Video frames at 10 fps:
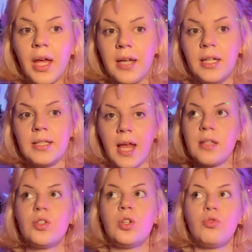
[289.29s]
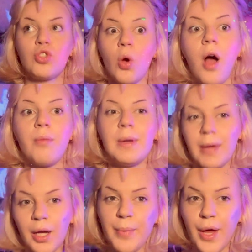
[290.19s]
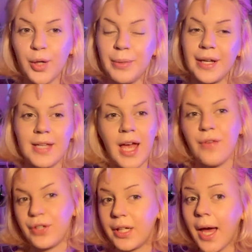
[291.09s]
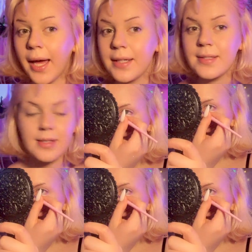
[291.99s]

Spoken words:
and it tends to show off my makeup better because I have hooded eyes.